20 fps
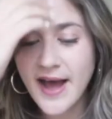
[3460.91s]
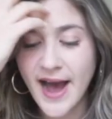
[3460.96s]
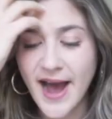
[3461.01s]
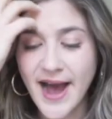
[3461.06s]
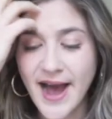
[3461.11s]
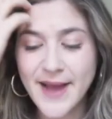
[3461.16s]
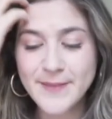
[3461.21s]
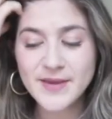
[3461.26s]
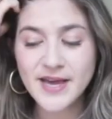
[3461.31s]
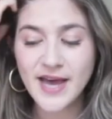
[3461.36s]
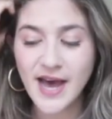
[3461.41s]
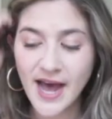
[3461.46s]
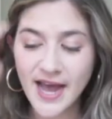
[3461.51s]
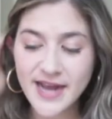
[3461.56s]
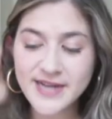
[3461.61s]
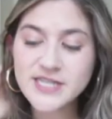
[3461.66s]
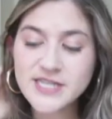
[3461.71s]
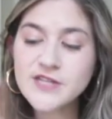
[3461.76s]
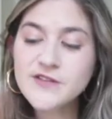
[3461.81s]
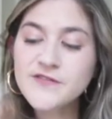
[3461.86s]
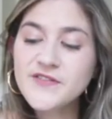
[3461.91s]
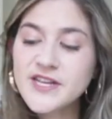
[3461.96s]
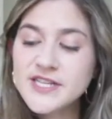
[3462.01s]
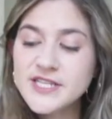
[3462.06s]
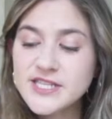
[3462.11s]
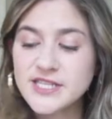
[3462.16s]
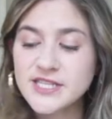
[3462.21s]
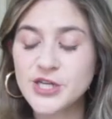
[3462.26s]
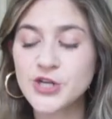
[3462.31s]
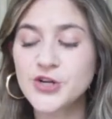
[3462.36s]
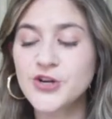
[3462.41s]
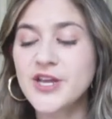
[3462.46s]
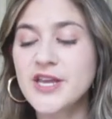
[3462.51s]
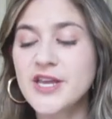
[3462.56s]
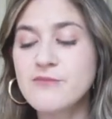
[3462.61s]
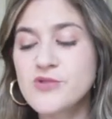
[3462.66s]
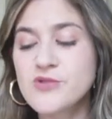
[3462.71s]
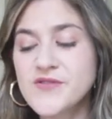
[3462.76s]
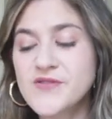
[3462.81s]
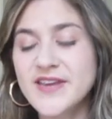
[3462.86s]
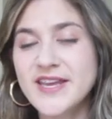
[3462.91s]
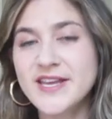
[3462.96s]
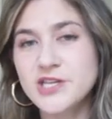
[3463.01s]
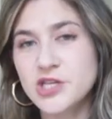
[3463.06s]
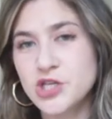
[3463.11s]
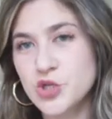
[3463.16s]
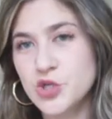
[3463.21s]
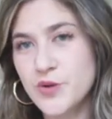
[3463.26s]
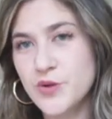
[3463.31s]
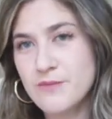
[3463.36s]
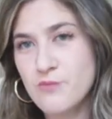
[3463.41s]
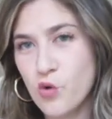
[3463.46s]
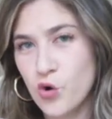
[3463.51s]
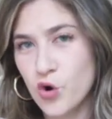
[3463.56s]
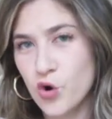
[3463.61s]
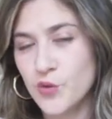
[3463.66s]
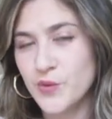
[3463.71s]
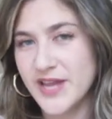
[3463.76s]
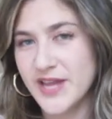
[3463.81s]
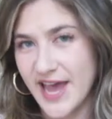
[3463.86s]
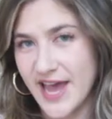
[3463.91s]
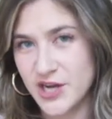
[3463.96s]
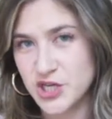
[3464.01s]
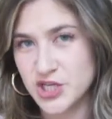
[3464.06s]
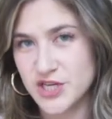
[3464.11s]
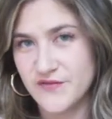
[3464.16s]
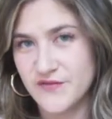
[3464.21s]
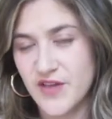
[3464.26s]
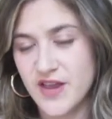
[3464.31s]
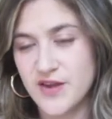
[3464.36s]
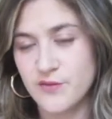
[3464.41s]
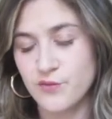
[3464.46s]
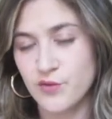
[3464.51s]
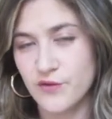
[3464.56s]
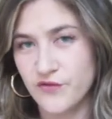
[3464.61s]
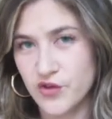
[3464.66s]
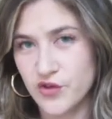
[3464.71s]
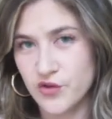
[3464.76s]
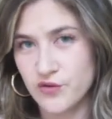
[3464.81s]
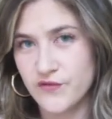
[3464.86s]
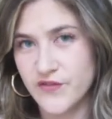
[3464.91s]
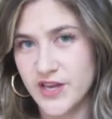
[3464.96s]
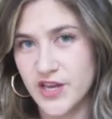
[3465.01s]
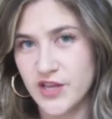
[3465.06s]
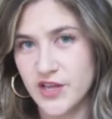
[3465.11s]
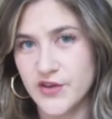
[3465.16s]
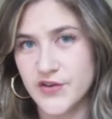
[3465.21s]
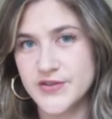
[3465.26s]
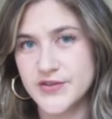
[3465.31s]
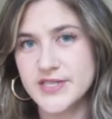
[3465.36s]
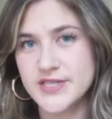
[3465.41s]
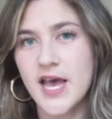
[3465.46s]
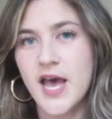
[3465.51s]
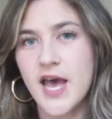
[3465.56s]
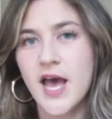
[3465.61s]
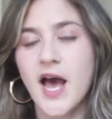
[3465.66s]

I'm kind of considering moving into doing more reaction and review videos.